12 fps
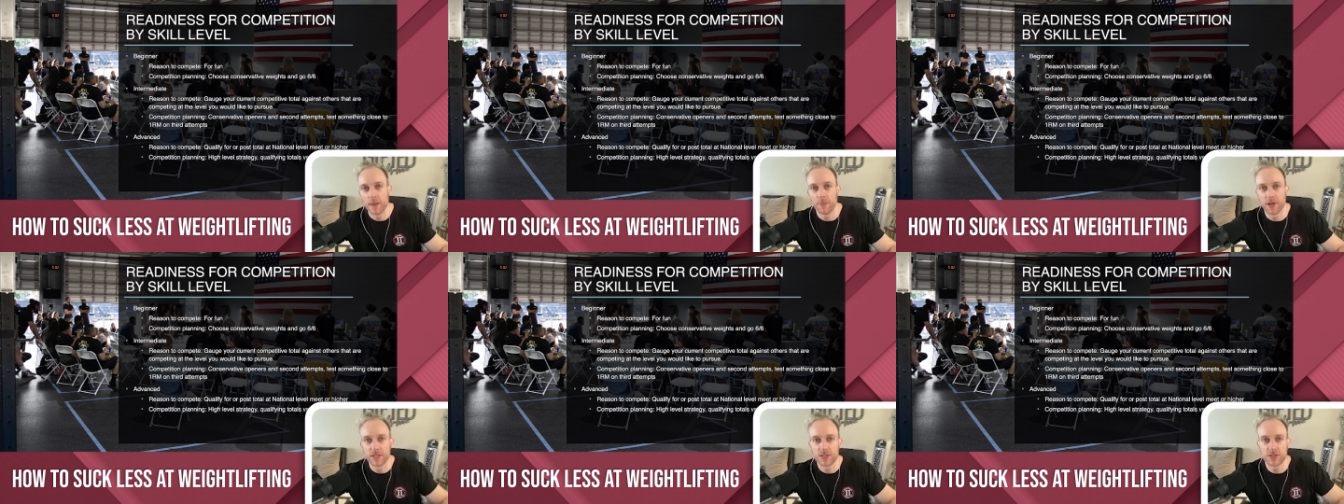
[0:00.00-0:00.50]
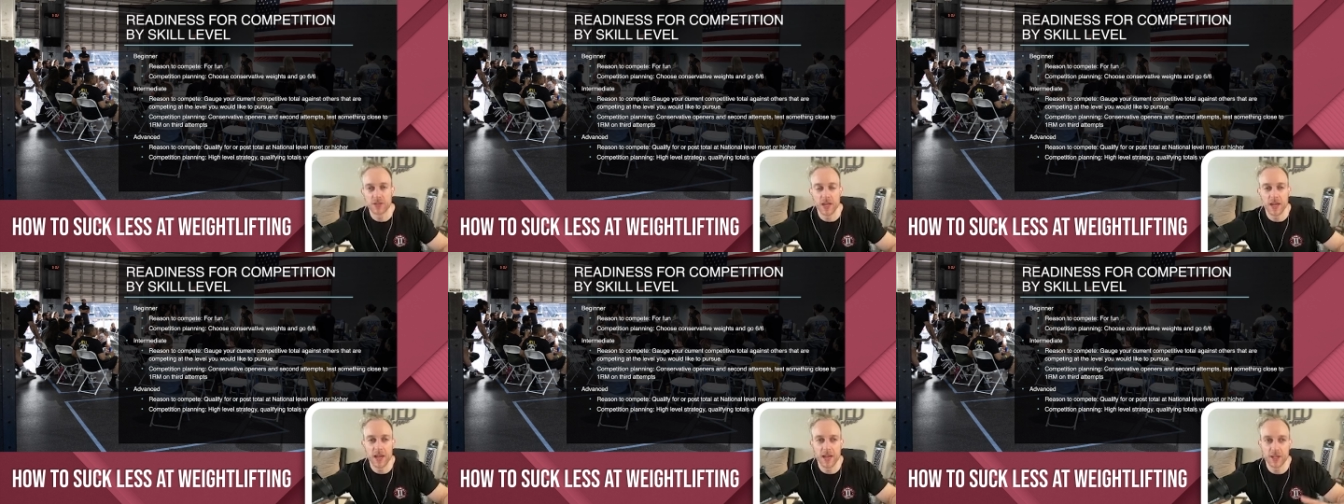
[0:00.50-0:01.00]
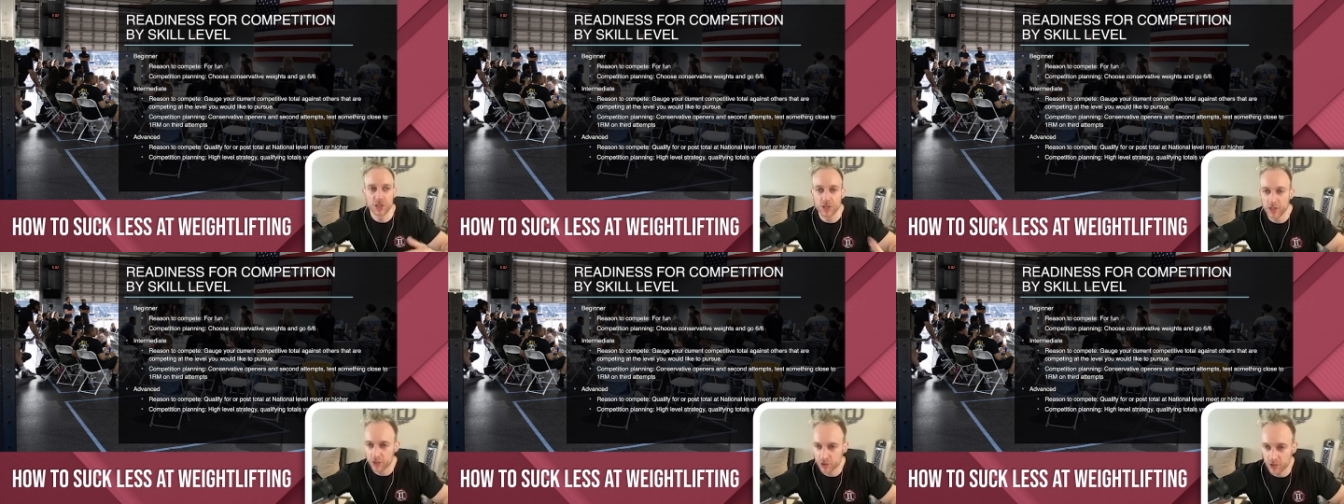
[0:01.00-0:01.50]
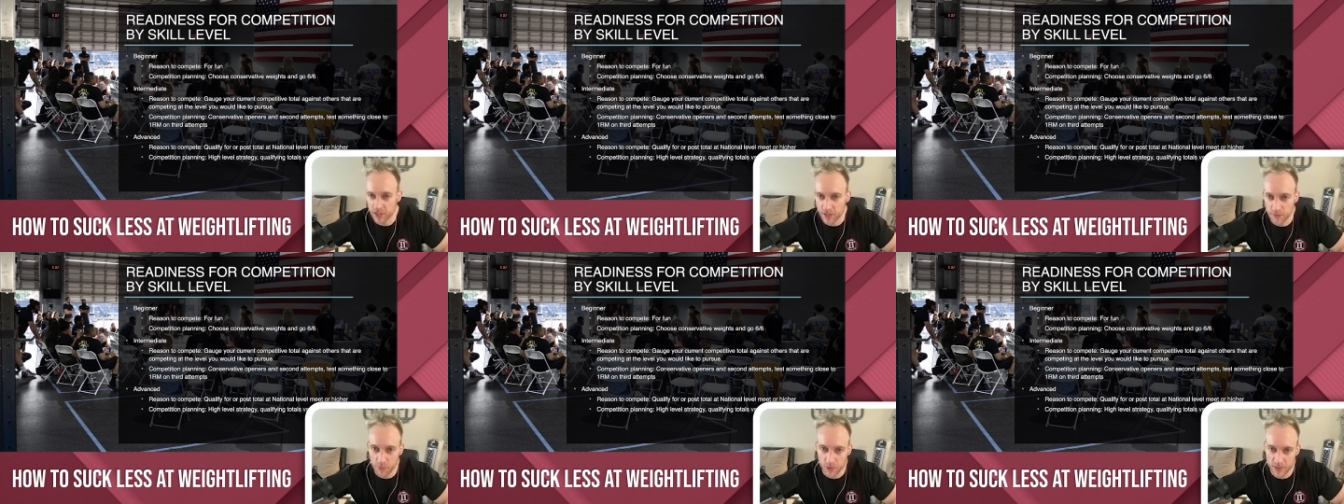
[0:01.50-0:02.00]
but it should illustrate
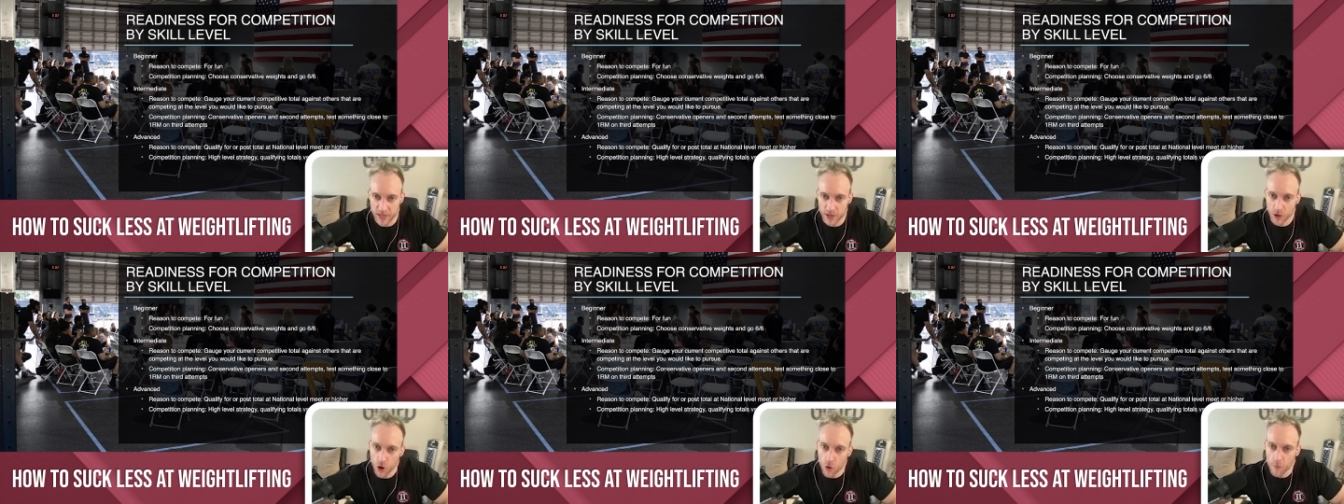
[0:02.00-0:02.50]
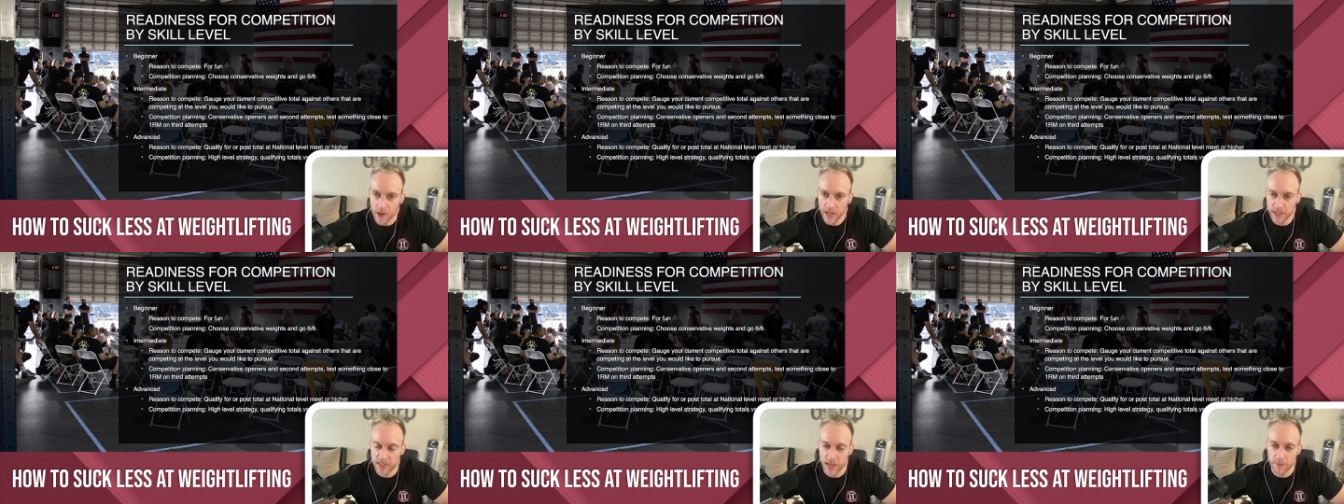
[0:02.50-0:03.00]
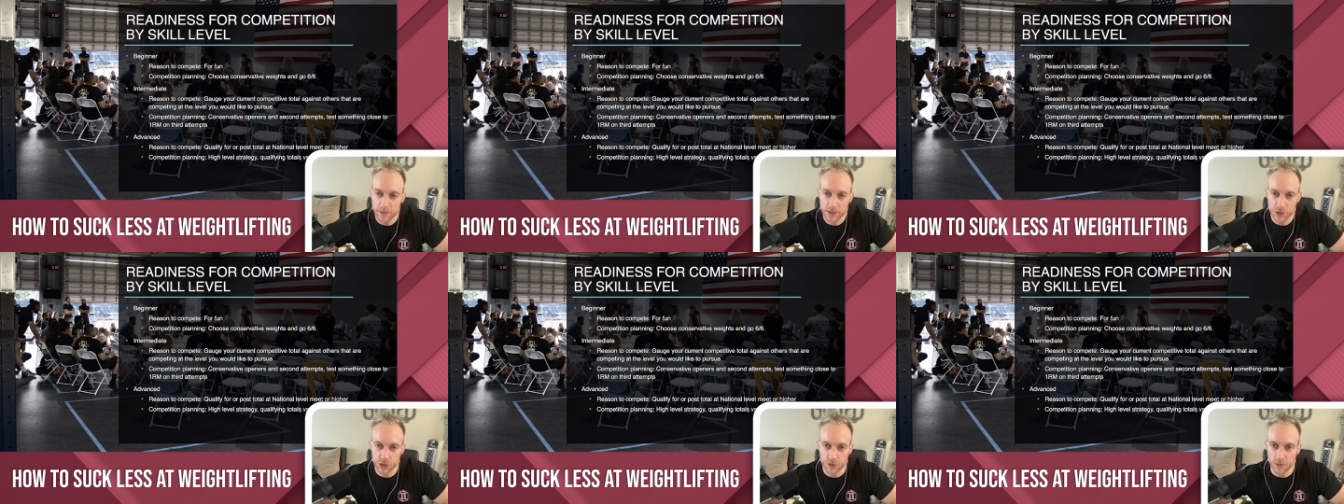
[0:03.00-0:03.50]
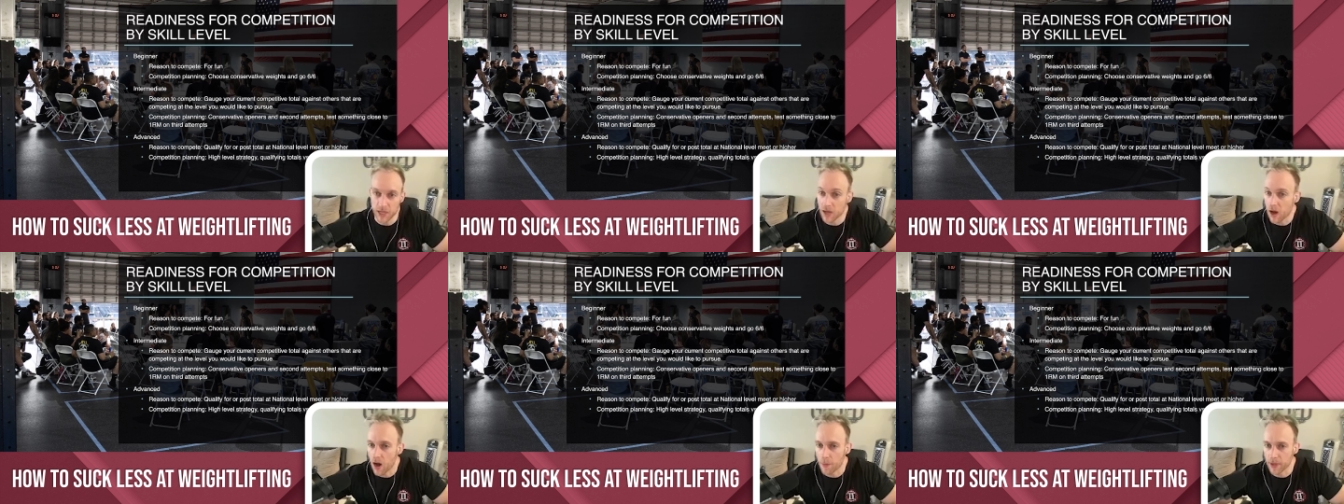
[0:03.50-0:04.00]
the point that your opening attempts should be
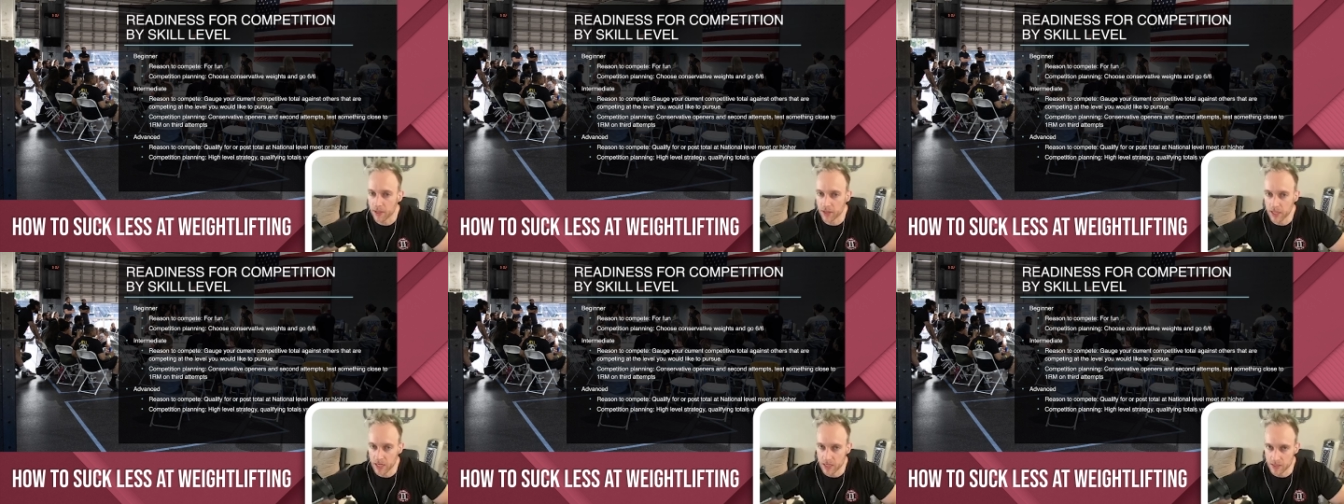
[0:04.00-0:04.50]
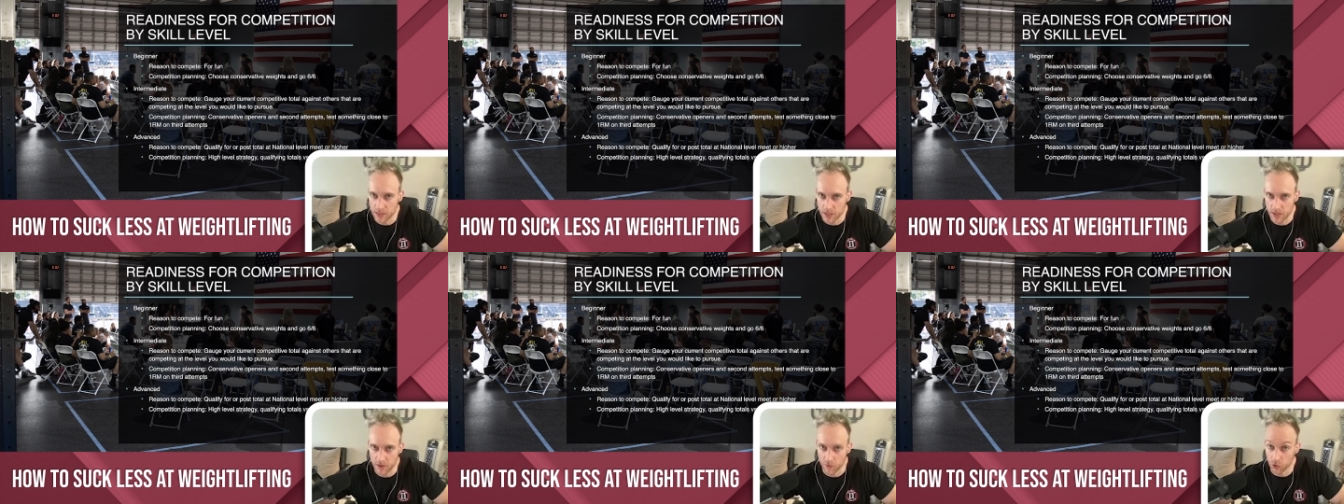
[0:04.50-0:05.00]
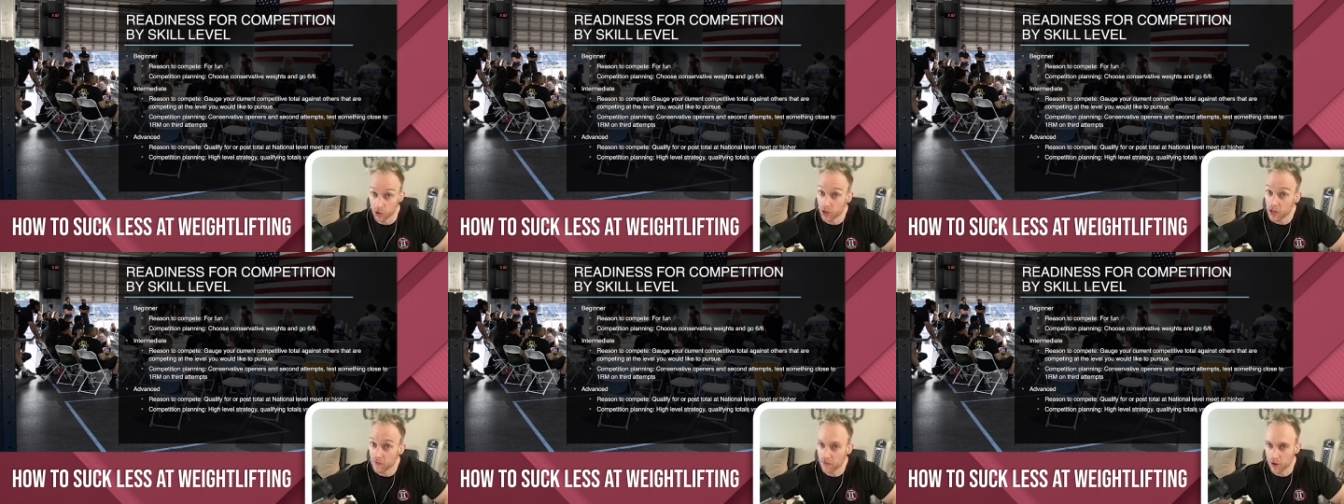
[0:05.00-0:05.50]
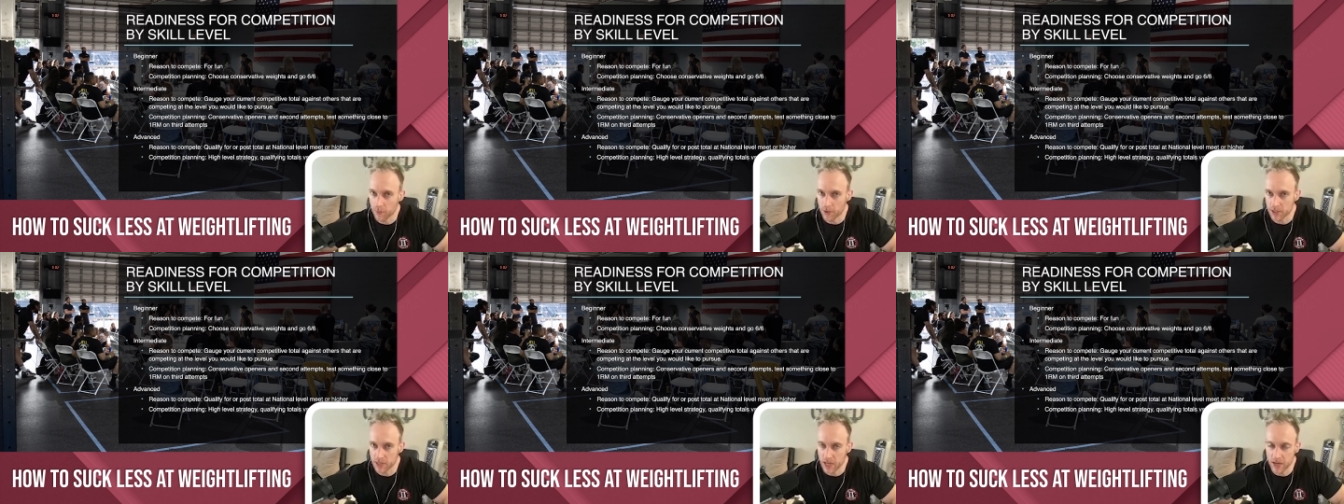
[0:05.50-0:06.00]
comically easy. If we're looking for a
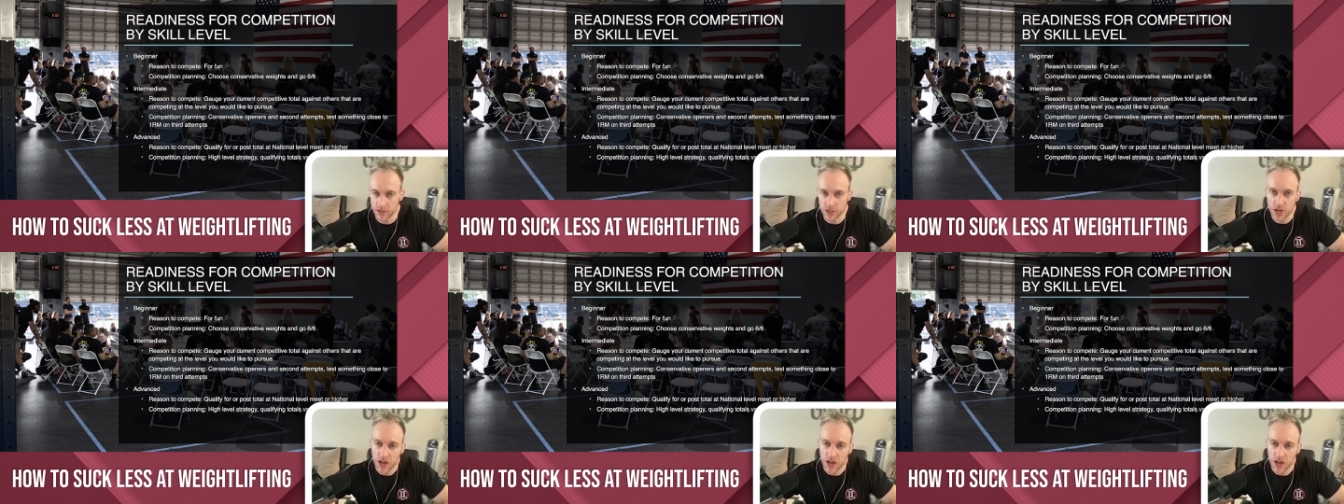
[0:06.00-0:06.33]
percentage,